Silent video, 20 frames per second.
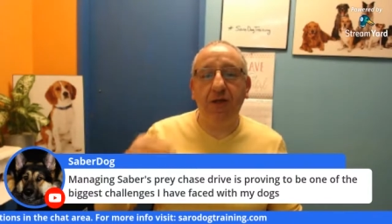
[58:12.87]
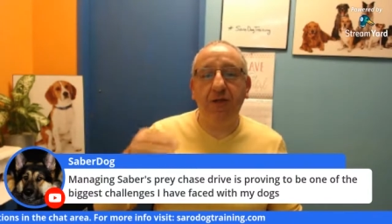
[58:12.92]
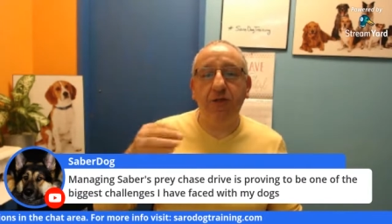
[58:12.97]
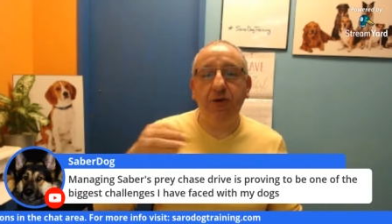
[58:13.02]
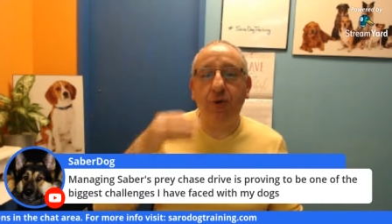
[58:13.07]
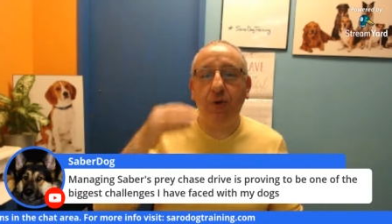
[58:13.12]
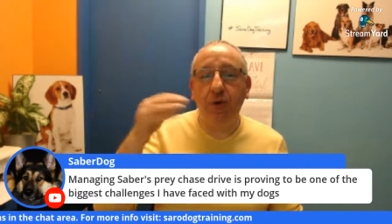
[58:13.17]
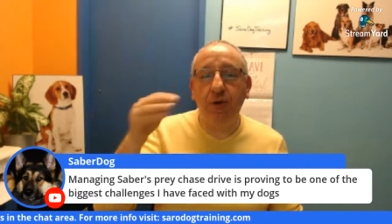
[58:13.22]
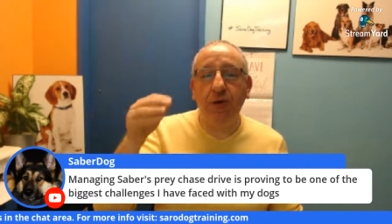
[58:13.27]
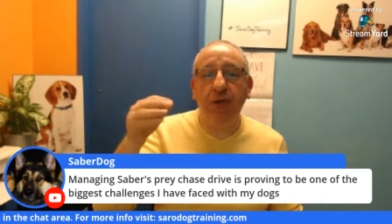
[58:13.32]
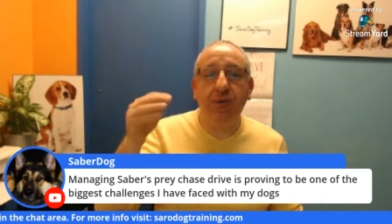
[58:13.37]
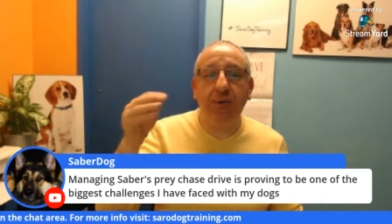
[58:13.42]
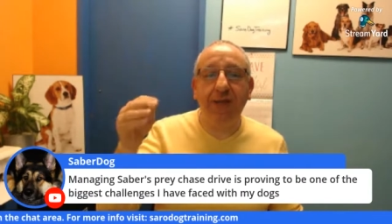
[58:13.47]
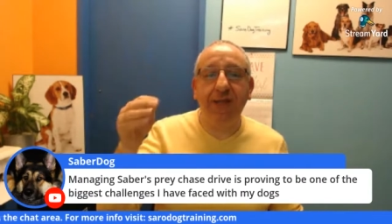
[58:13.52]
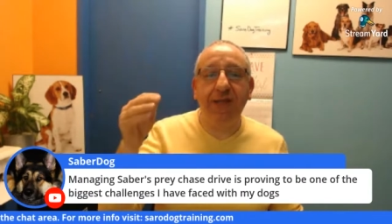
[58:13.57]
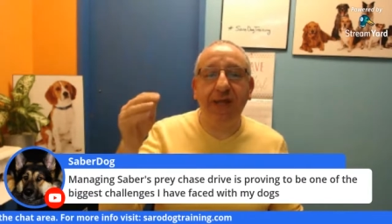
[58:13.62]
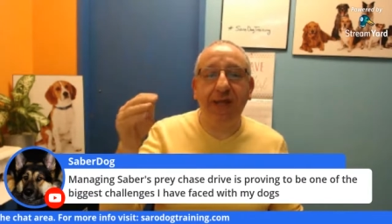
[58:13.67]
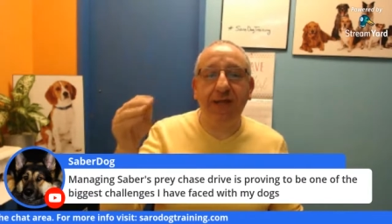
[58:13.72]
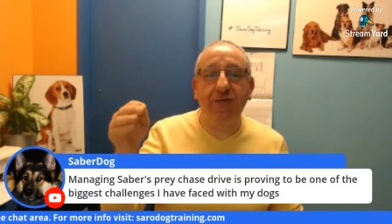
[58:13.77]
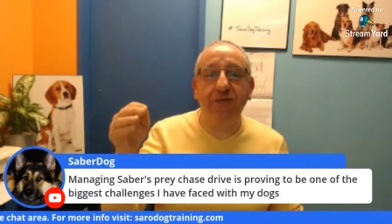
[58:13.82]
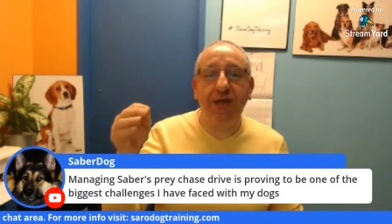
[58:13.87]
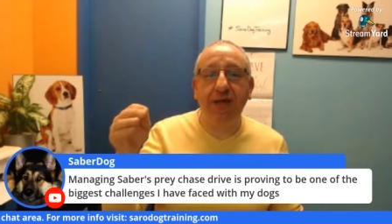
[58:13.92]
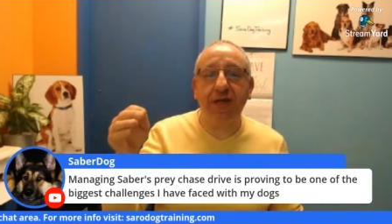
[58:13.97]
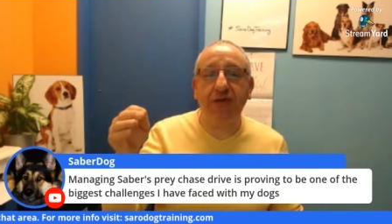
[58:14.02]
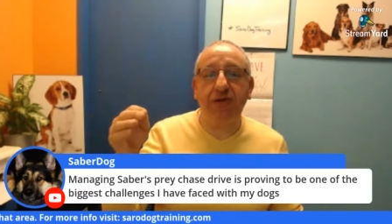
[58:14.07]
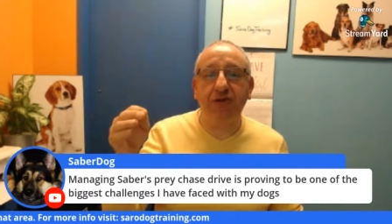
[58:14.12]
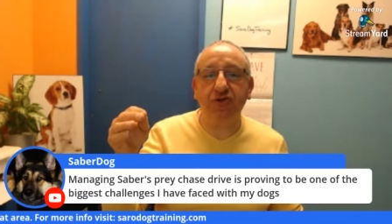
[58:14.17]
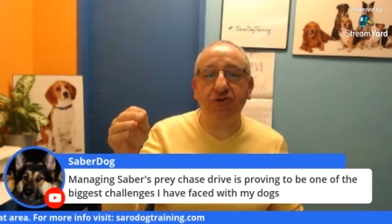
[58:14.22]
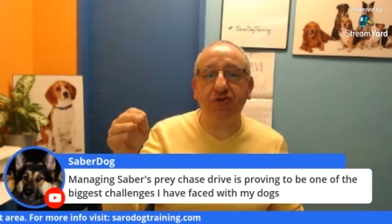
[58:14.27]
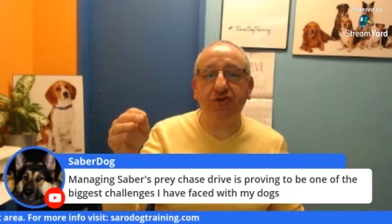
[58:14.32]
The only way that you
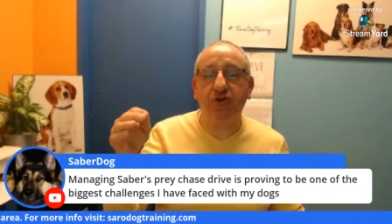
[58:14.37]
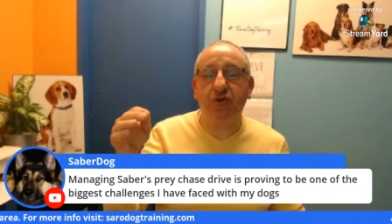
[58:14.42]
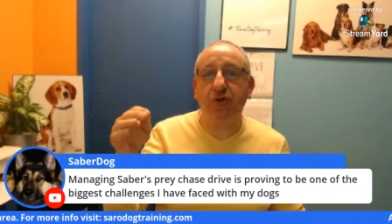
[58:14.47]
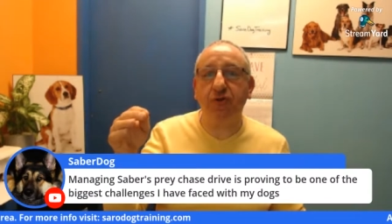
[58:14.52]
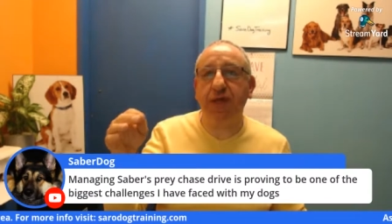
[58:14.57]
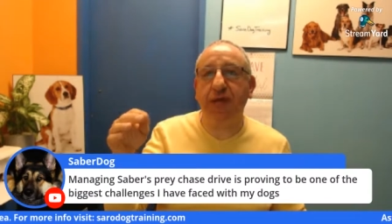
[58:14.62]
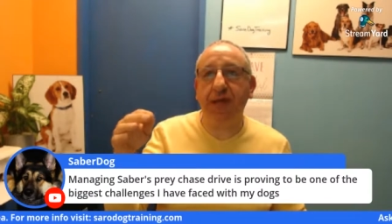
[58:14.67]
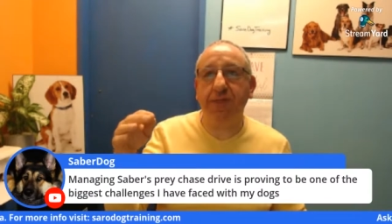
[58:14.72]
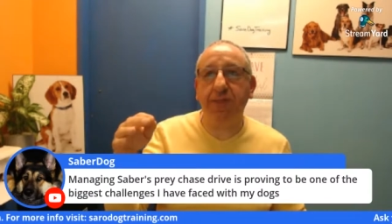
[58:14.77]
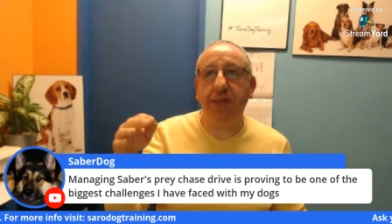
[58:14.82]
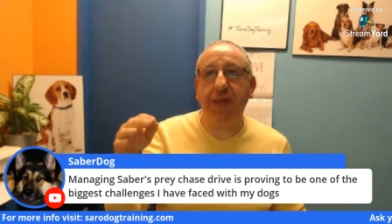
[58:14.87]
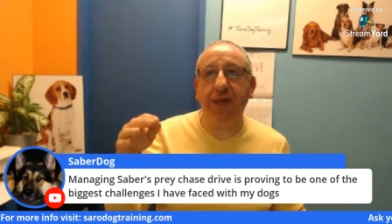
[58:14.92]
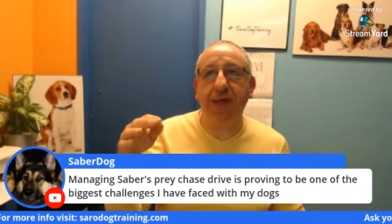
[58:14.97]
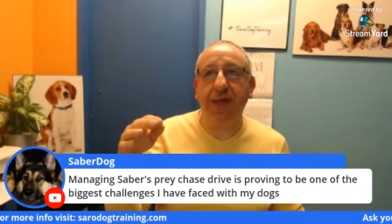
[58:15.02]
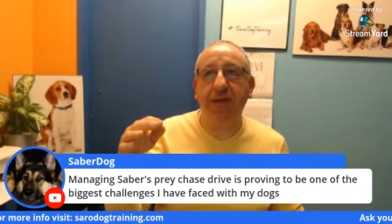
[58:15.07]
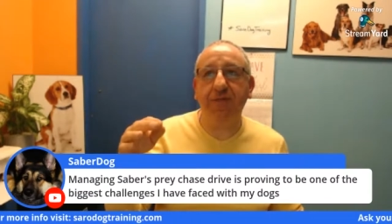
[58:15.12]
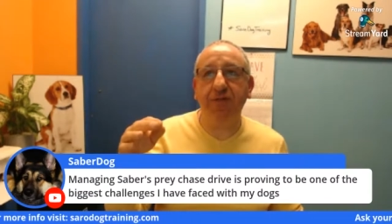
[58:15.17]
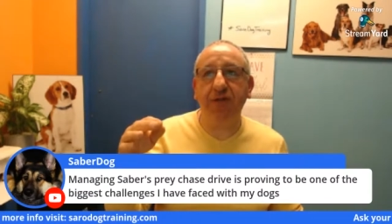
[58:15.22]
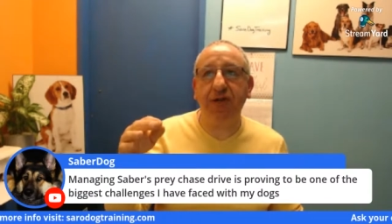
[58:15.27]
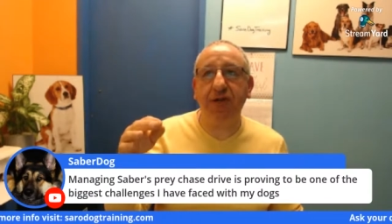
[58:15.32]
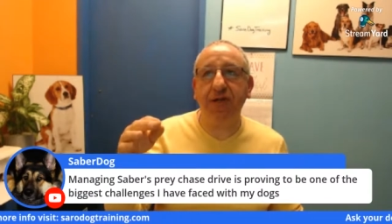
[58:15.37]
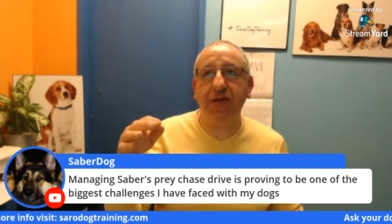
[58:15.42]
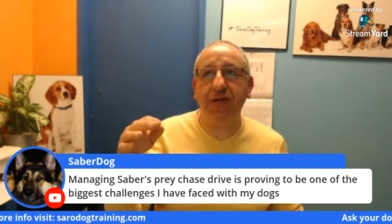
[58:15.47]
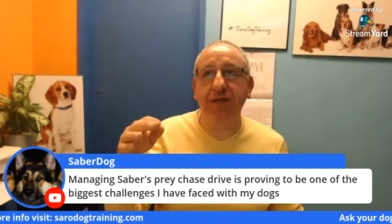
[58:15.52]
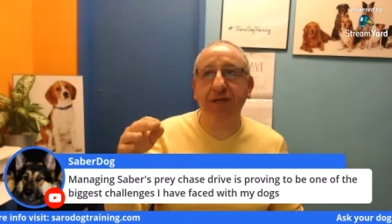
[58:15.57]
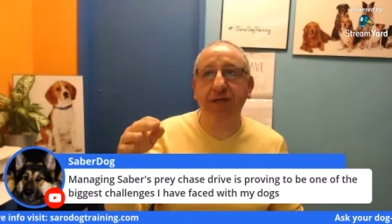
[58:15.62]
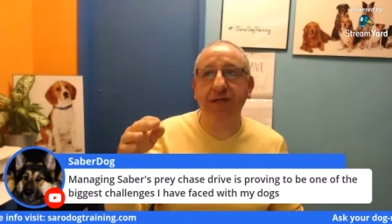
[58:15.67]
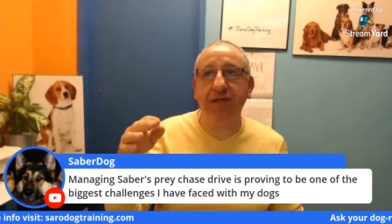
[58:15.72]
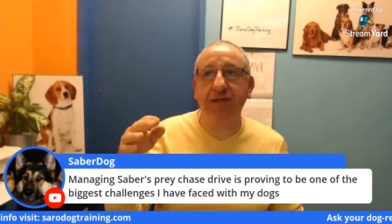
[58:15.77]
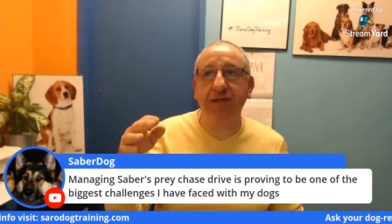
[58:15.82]
can control that behavior
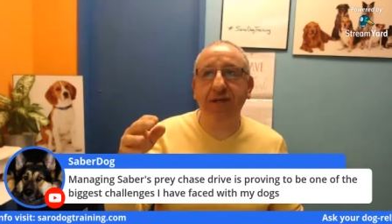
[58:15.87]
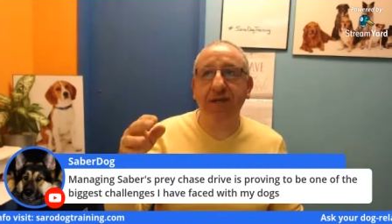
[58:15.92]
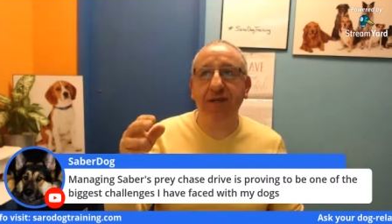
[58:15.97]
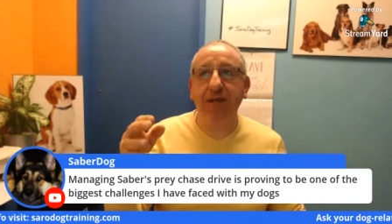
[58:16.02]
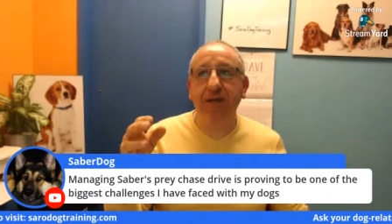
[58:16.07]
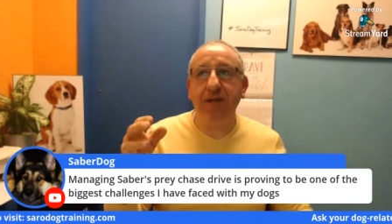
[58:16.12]
is